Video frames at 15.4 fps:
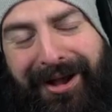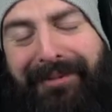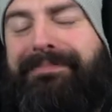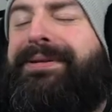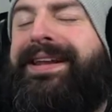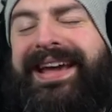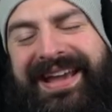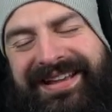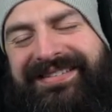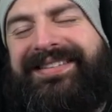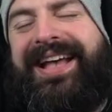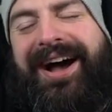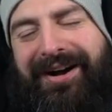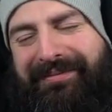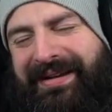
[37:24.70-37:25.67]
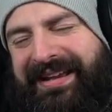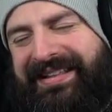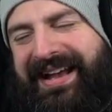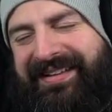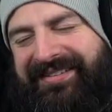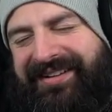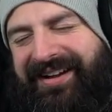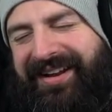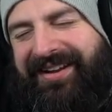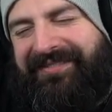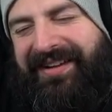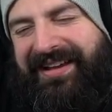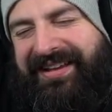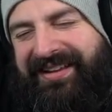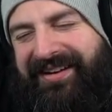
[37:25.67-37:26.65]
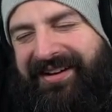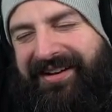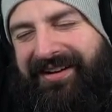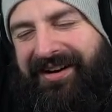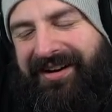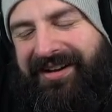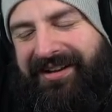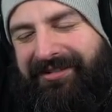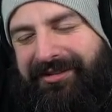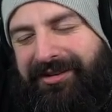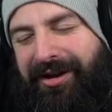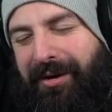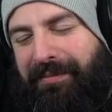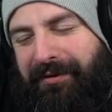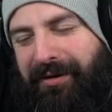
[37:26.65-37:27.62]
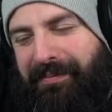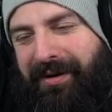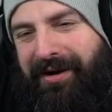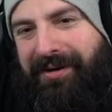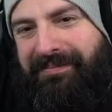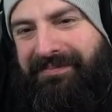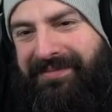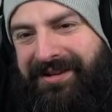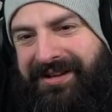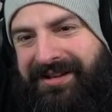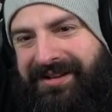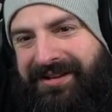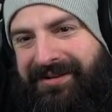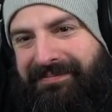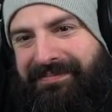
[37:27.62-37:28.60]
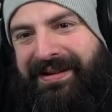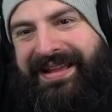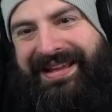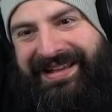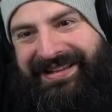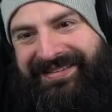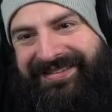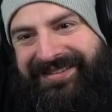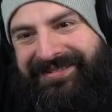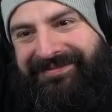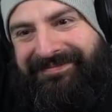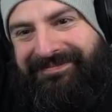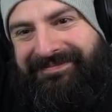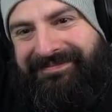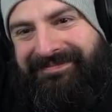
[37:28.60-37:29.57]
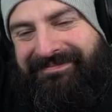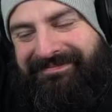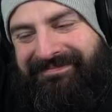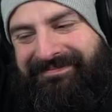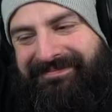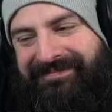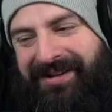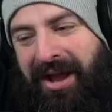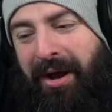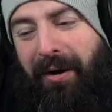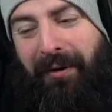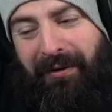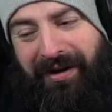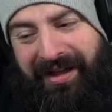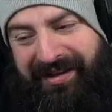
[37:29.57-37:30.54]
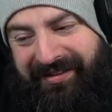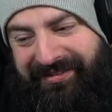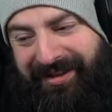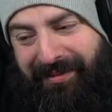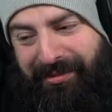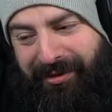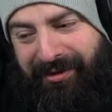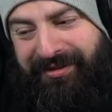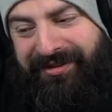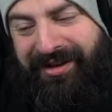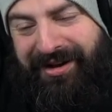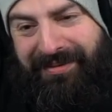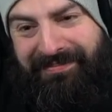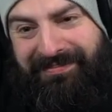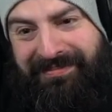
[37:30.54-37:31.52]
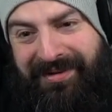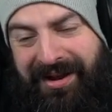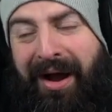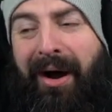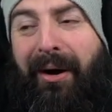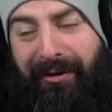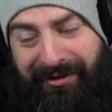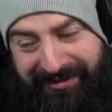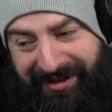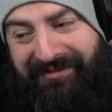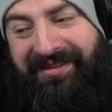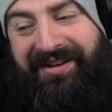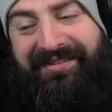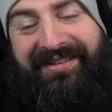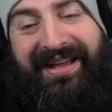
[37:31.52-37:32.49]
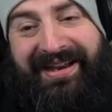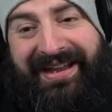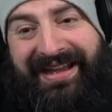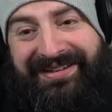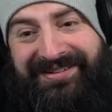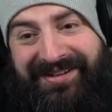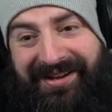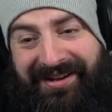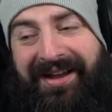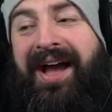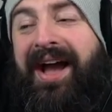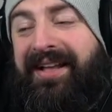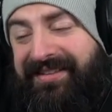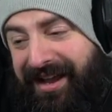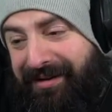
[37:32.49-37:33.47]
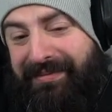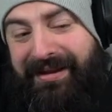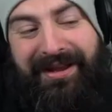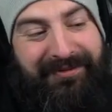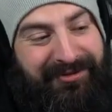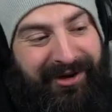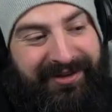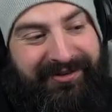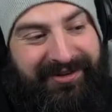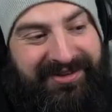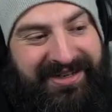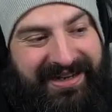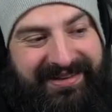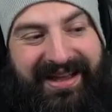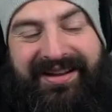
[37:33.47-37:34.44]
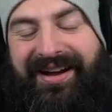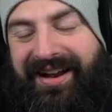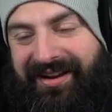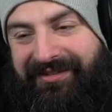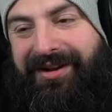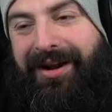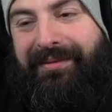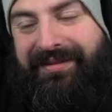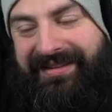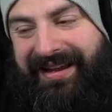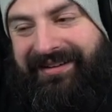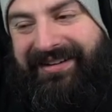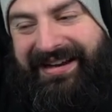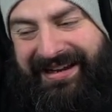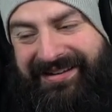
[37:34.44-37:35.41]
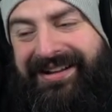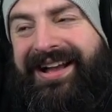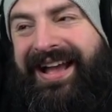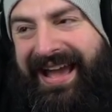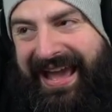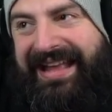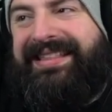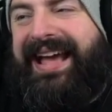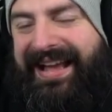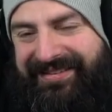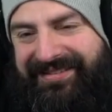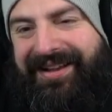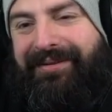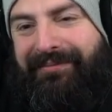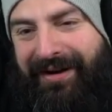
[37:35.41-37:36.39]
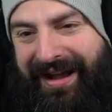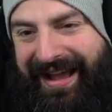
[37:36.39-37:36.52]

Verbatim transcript: Please tell me that's kind of like, you know, are you a top or a bottom? Please. Or like a sub or a dom or something of that nature. Tell me you've tried to inject that kind of commentary in there somewhere.